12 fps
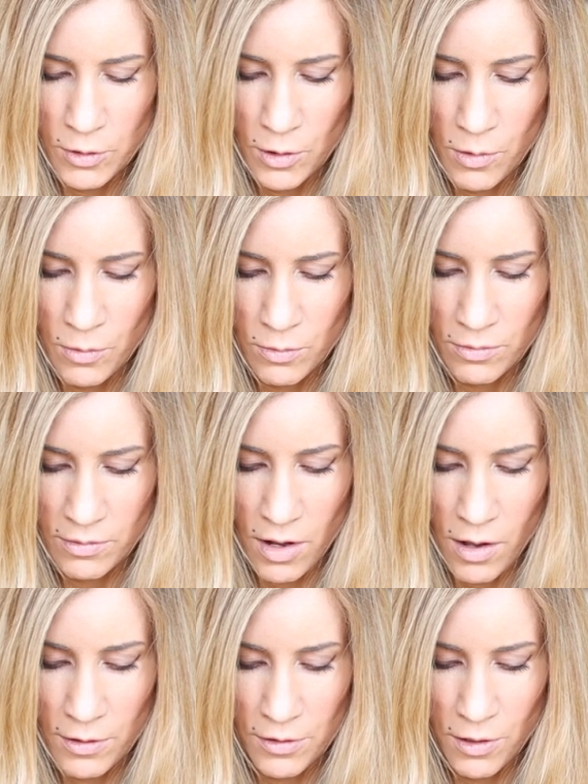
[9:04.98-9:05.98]
don't
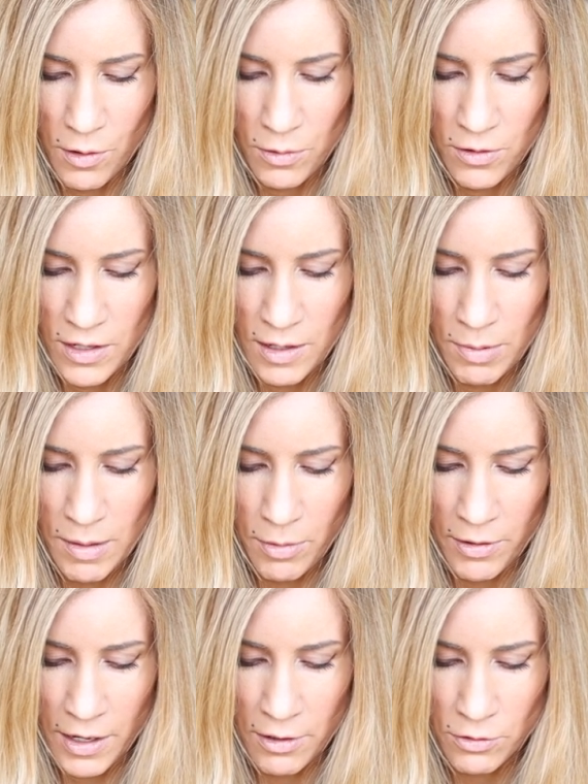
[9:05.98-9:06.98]
also see
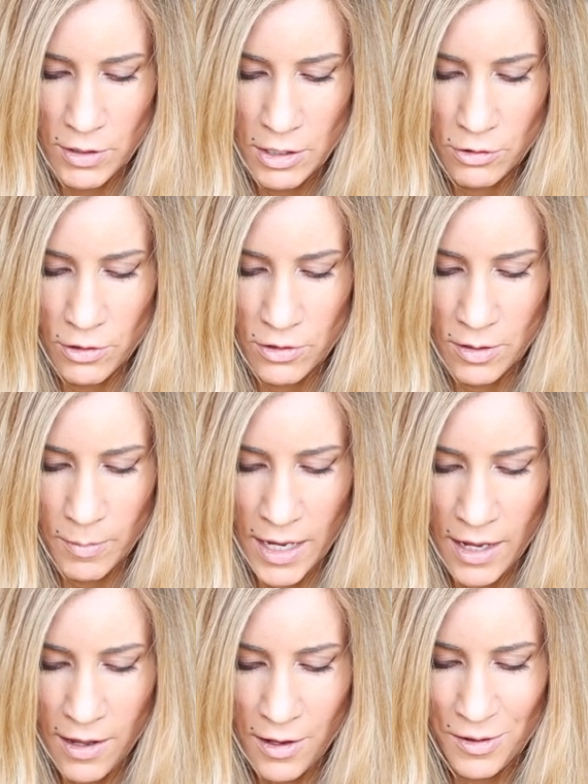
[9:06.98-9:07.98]
people that are strangers to me.